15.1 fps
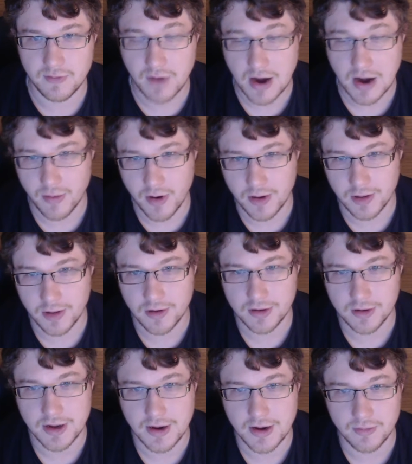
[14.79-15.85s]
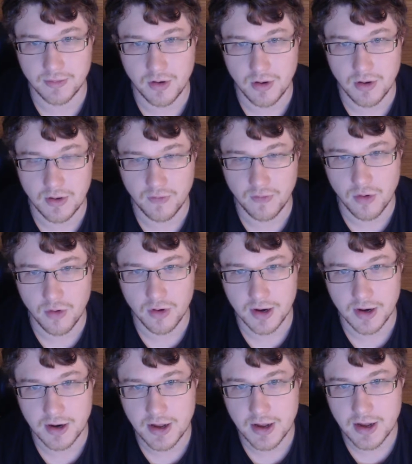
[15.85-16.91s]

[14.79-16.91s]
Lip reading: vibrant look that I'm going for.